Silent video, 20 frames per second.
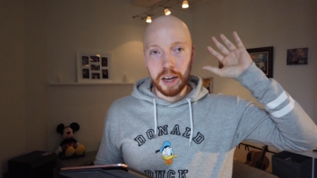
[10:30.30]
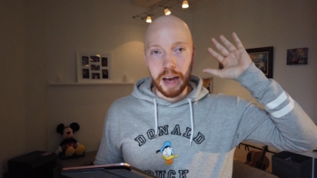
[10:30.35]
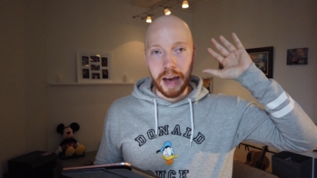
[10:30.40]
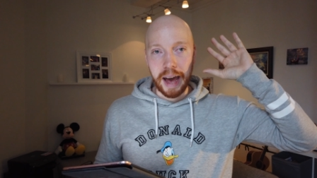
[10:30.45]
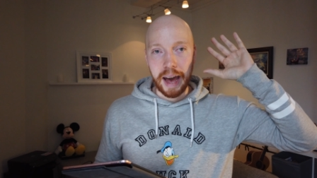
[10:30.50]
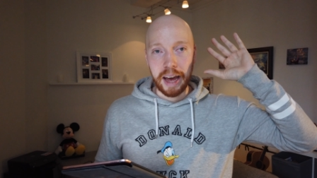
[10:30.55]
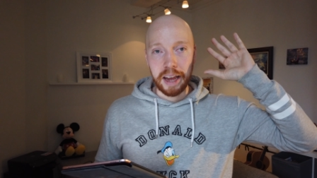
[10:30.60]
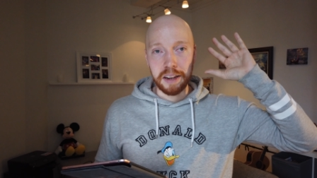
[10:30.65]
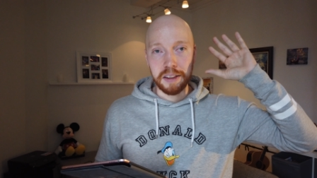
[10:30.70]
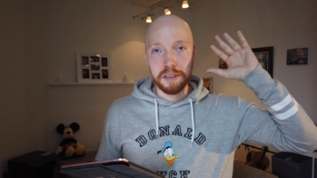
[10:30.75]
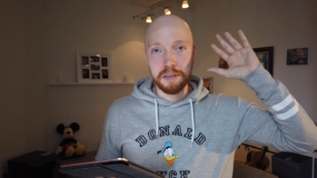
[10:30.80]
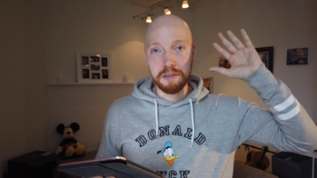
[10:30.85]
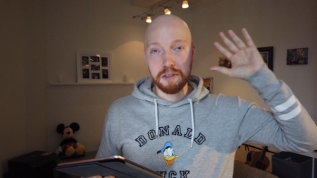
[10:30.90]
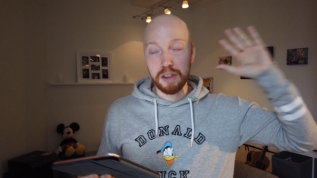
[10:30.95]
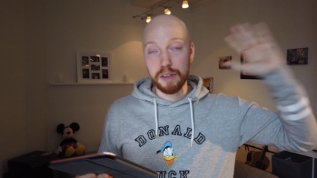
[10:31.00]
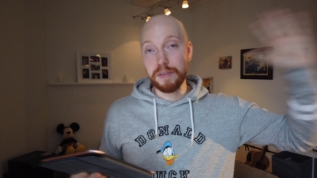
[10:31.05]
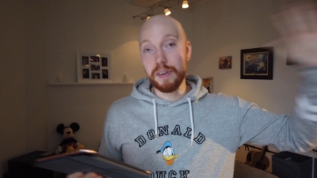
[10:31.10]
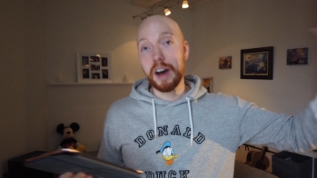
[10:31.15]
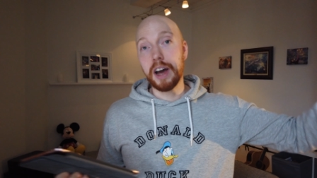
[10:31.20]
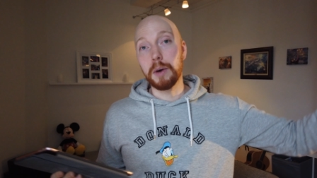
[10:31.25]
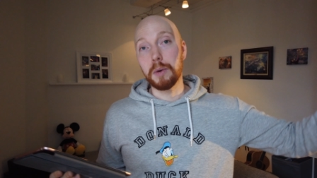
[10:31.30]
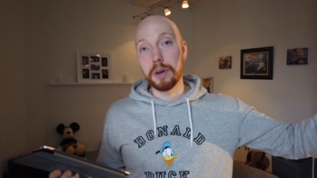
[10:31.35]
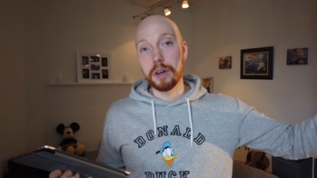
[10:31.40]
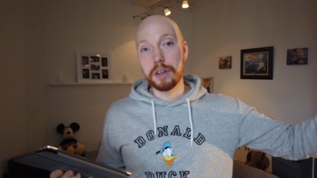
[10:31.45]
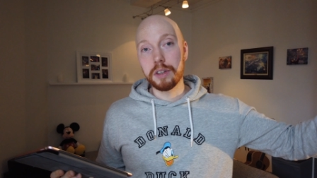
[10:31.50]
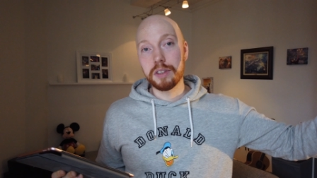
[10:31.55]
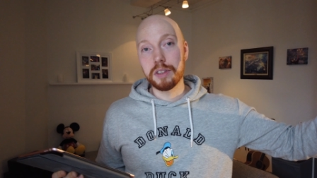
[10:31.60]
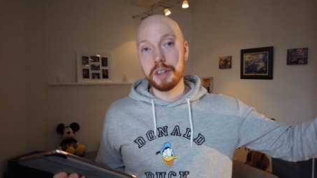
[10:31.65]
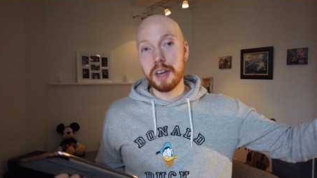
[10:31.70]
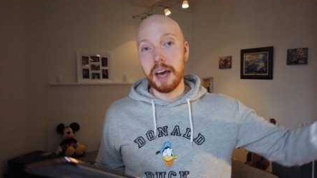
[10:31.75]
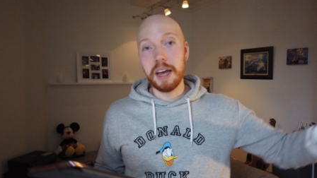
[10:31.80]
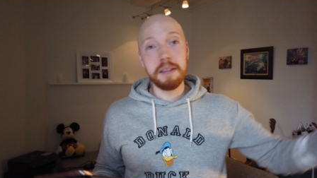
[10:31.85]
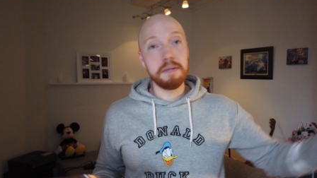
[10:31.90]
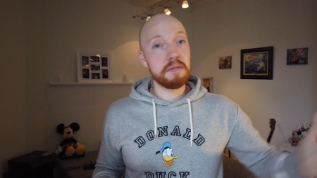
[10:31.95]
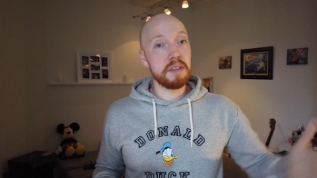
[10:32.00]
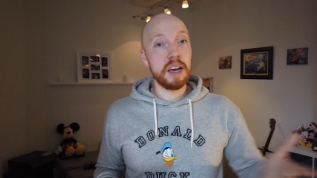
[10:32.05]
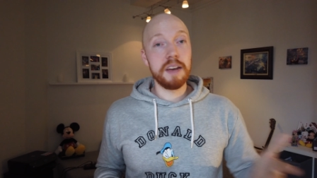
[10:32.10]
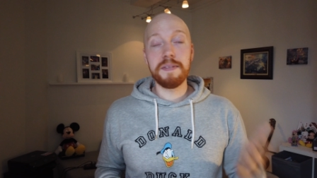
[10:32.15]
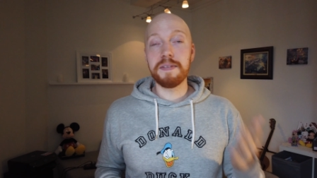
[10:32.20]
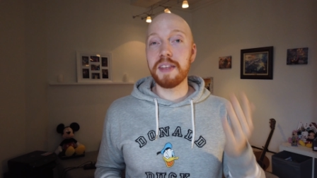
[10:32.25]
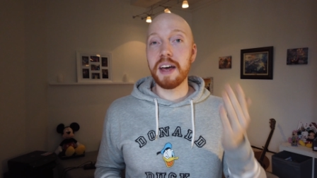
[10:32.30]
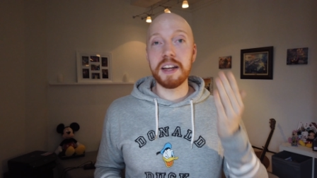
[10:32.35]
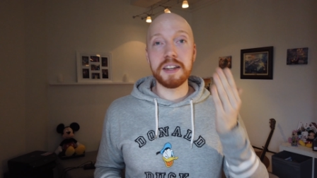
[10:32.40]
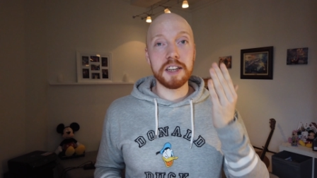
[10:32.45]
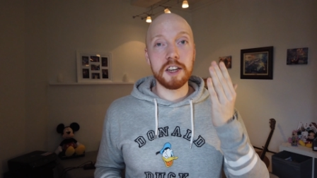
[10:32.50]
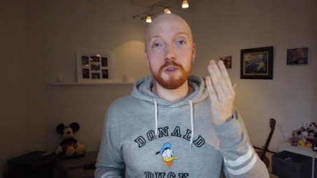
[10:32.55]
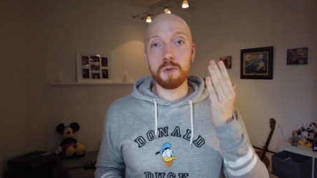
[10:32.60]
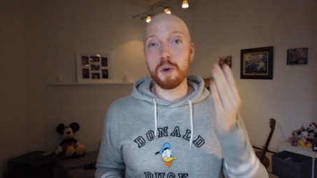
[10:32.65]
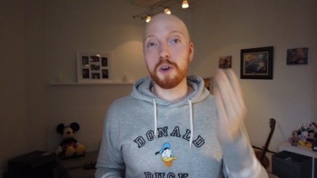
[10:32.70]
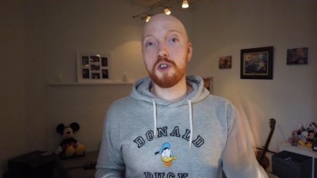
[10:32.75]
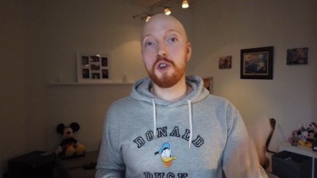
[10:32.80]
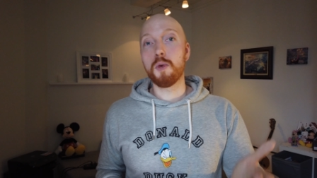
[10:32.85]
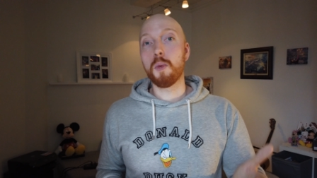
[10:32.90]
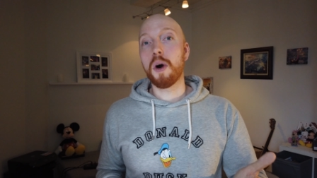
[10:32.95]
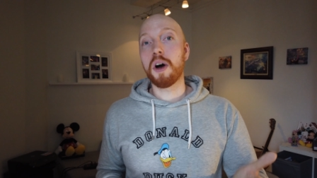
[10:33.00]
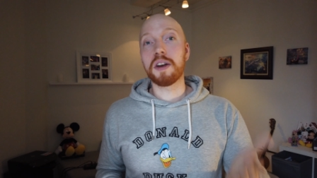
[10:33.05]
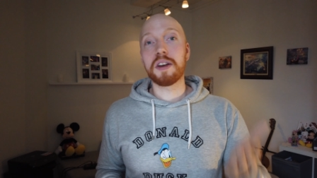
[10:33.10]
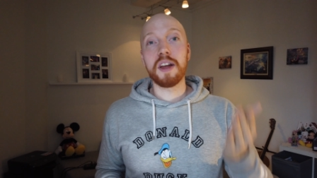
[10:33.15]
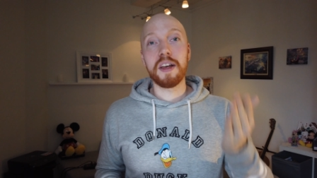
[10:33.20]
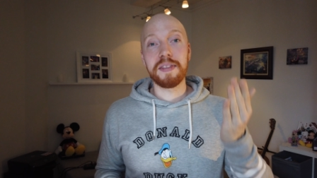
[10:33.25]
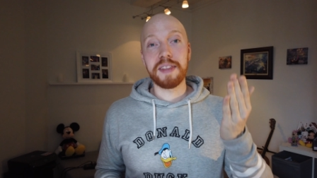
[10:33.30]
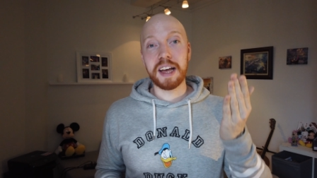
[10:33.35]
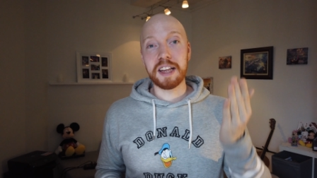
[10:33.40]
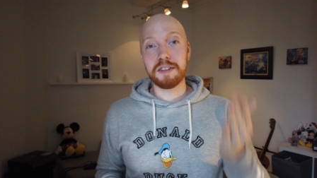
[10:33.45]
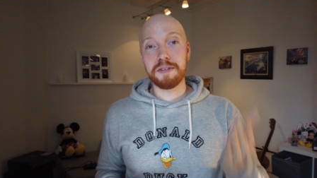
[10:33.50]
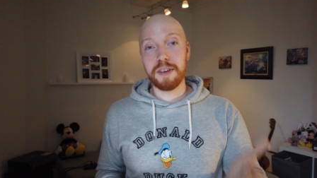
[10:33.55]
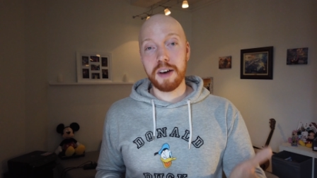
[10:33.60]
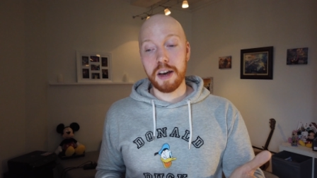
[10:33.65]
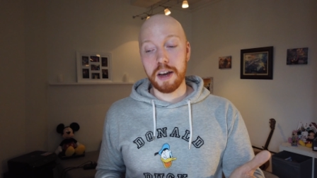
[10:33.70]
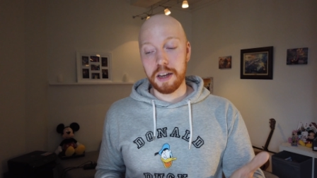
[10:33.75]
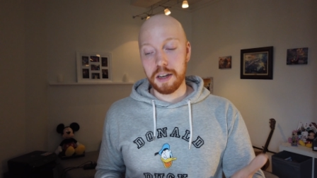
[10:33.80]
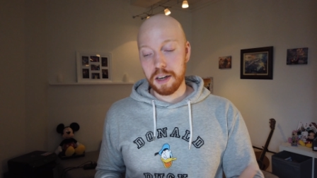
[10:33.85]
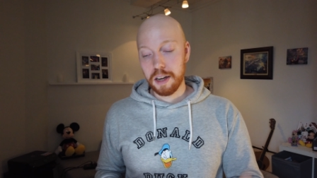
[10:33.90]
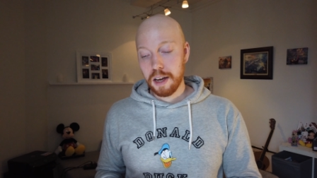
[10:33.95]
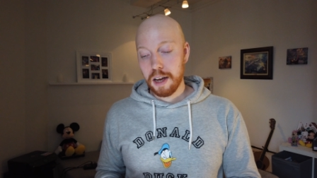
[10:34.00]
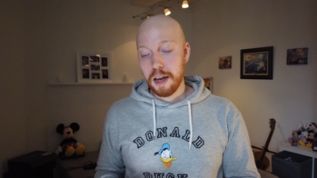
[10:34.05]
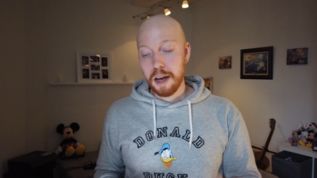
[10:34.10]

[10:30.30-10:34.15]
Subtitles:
and the fireworks. And if that is what you want, that's fine.